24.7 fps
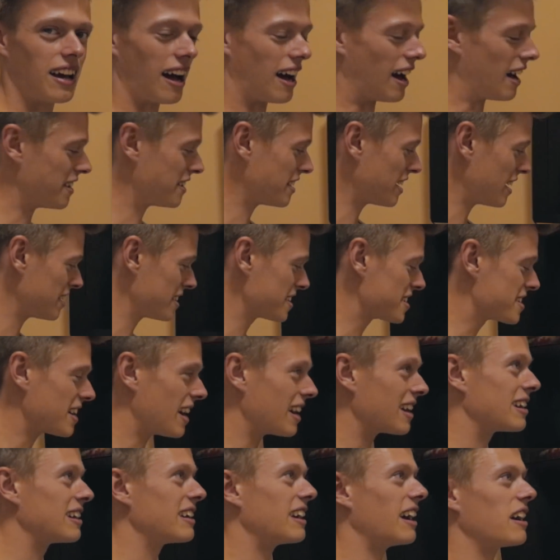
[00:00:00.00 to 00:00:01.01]
And then
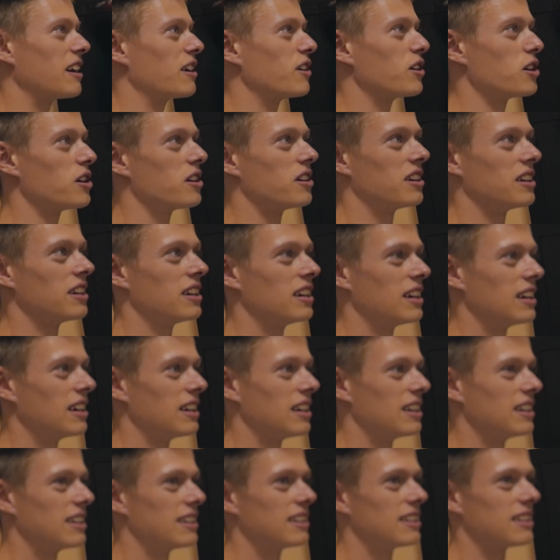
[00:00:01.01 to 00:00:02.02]
suddenly I heard,
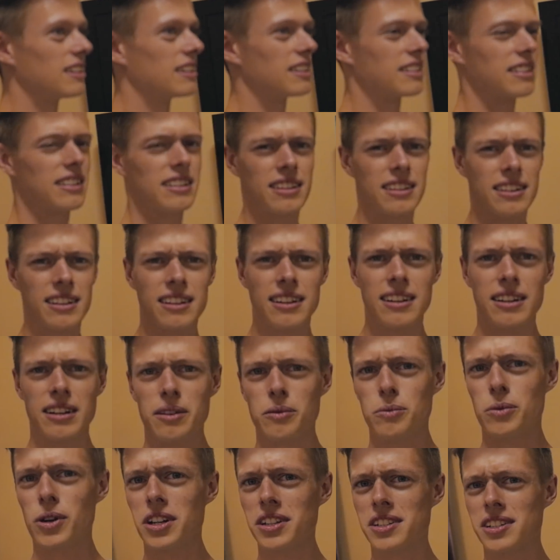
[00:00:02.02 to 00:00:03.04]

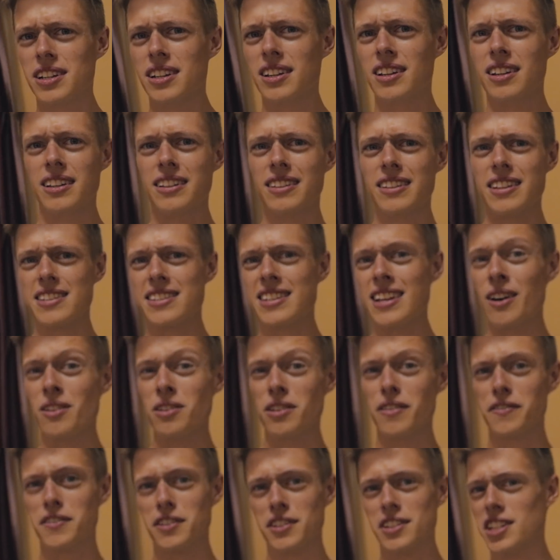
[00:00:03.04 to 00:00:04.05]
what? The sound
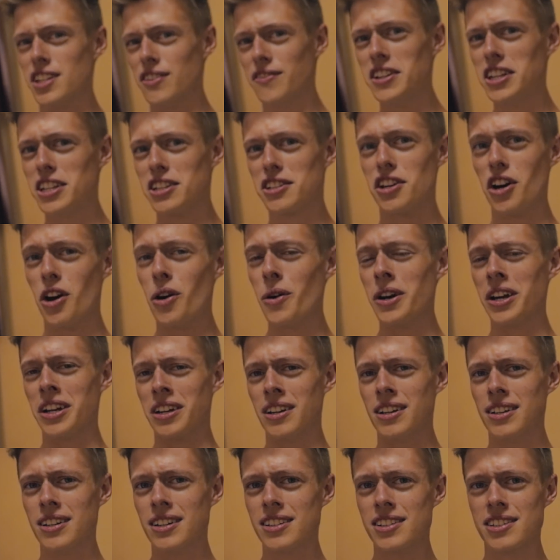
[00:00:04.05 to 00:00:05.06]
of the TV is
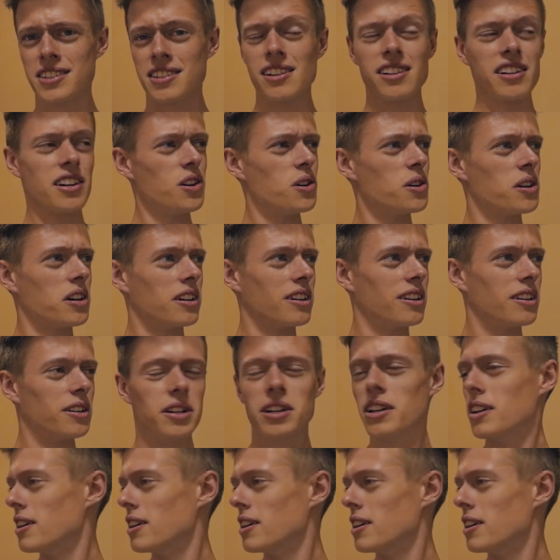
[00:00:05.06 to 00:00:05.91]
going, still going.